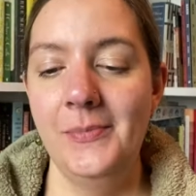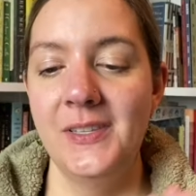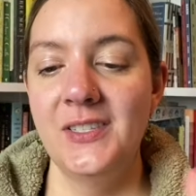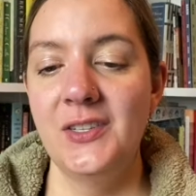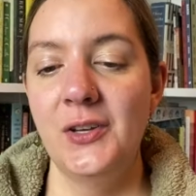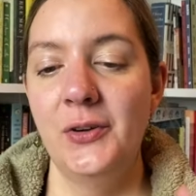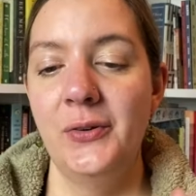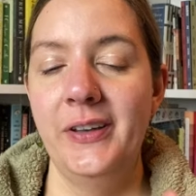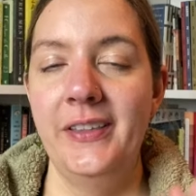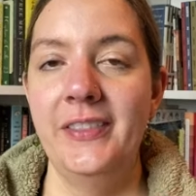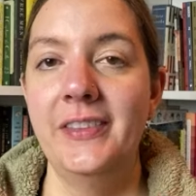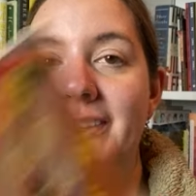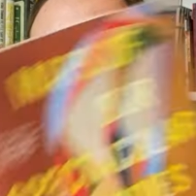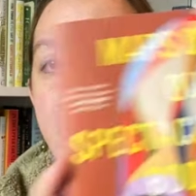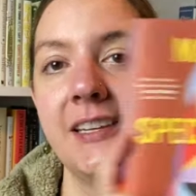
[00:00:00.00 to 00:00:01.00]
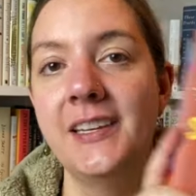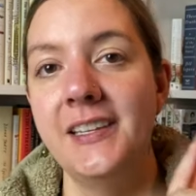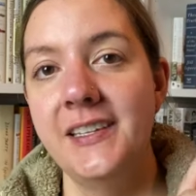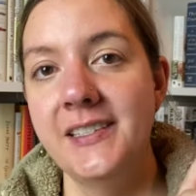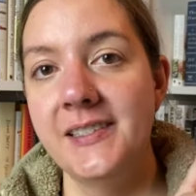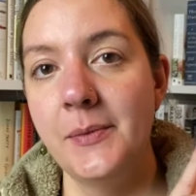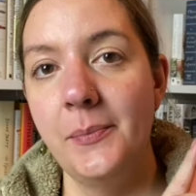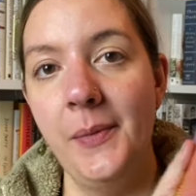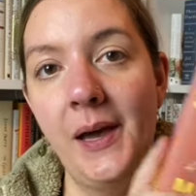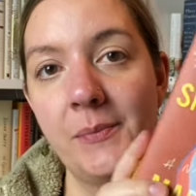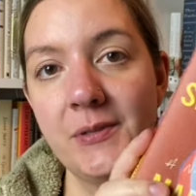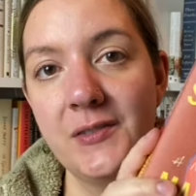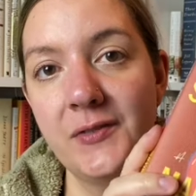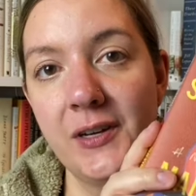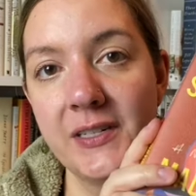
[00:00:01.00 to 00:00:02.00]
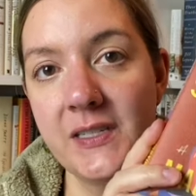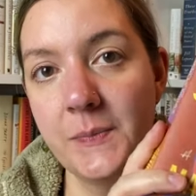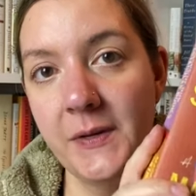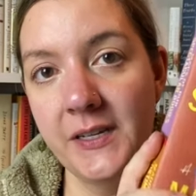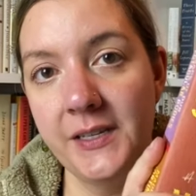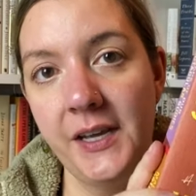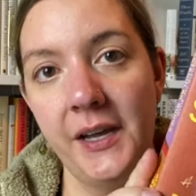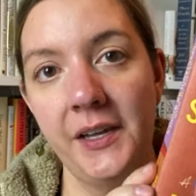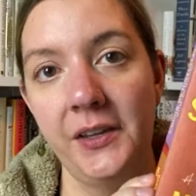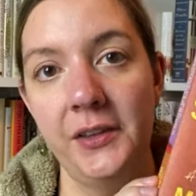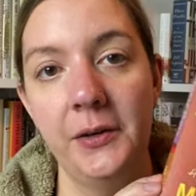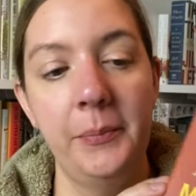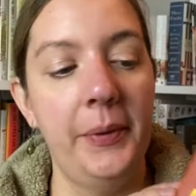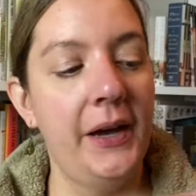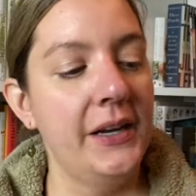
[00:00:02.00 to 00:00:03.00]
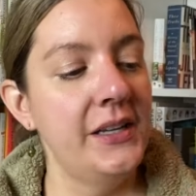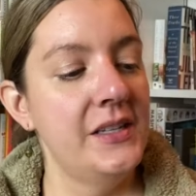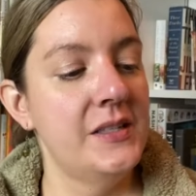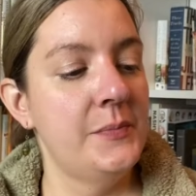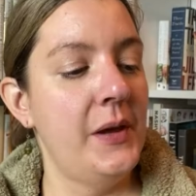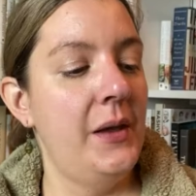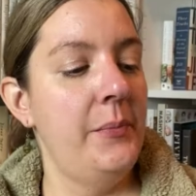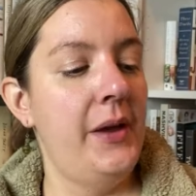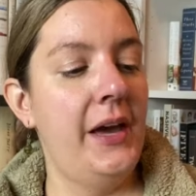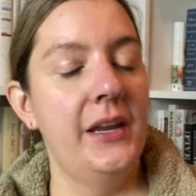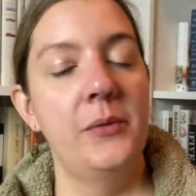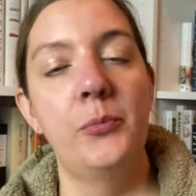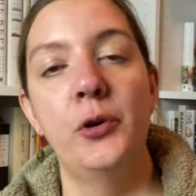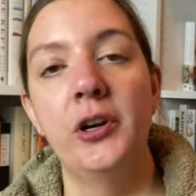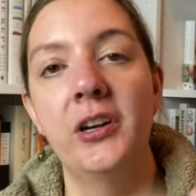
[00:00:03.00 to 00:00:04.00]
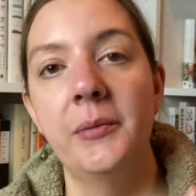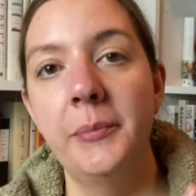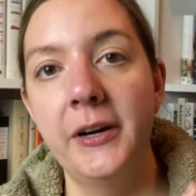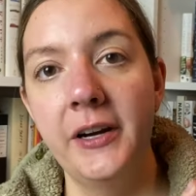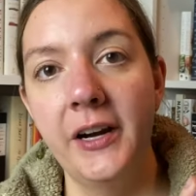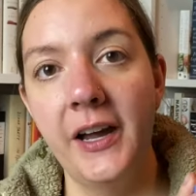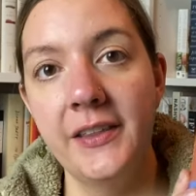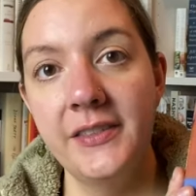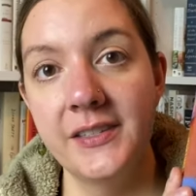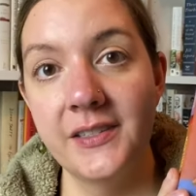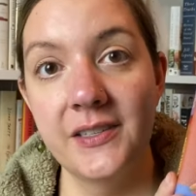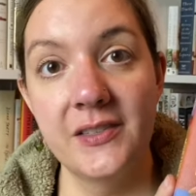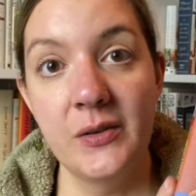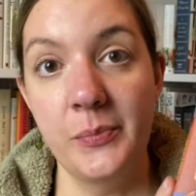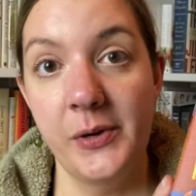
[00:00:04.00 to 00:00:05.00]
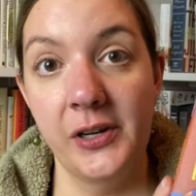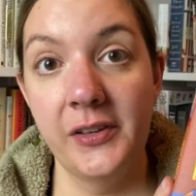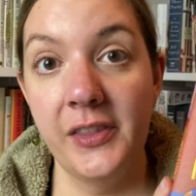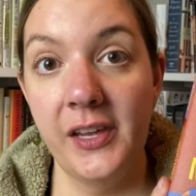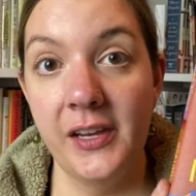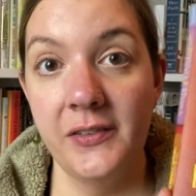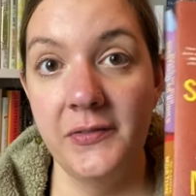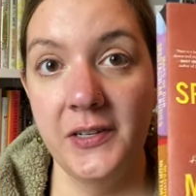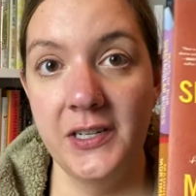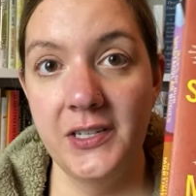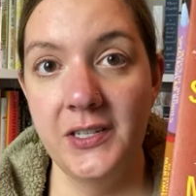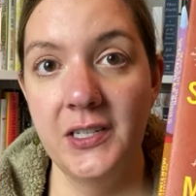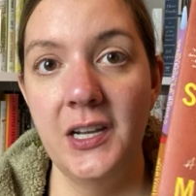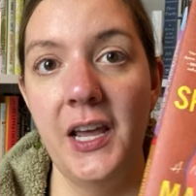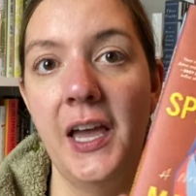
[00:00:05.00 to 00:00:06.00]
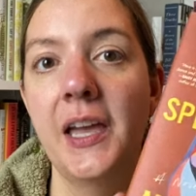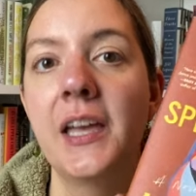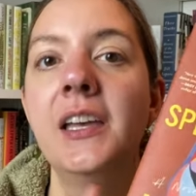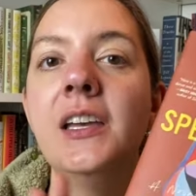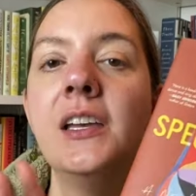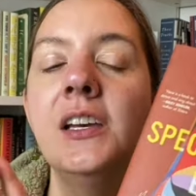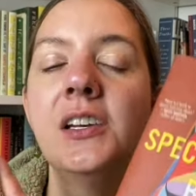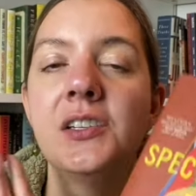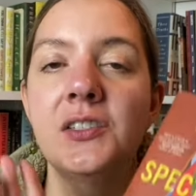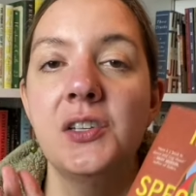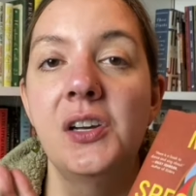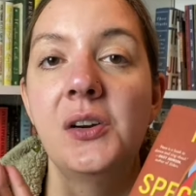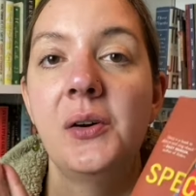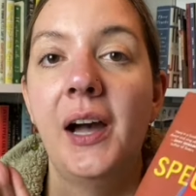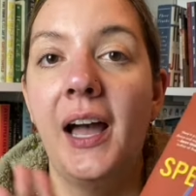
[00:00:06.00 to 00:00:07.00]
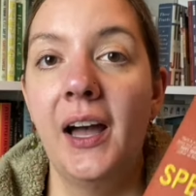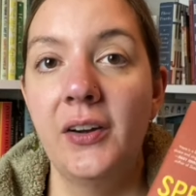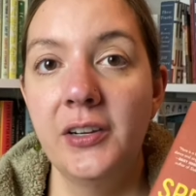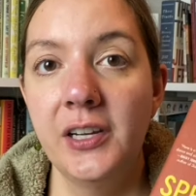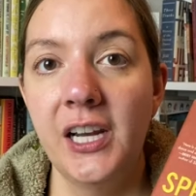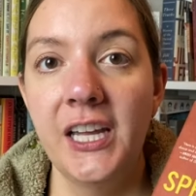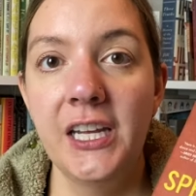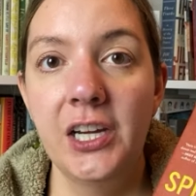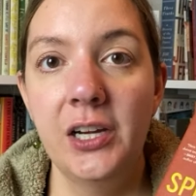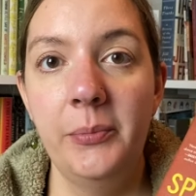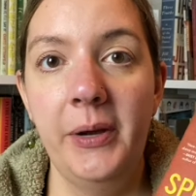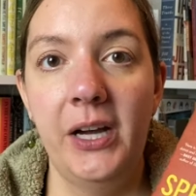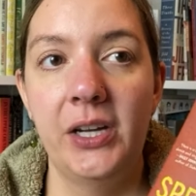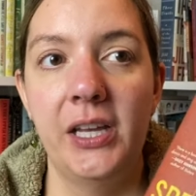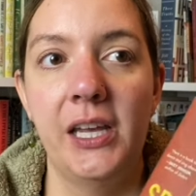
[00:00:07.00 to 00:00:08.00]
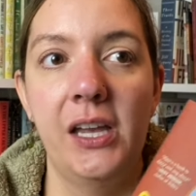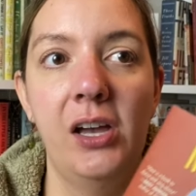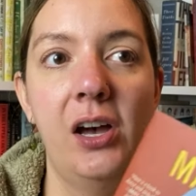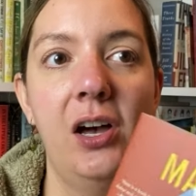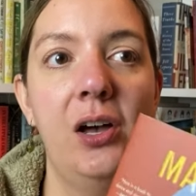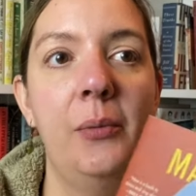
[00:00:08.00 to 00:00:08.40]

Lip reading: So this is Maps of Our Spectacular Bodies by Maddie Mortimer, and this is the book that I finished today. So how did I hear about it?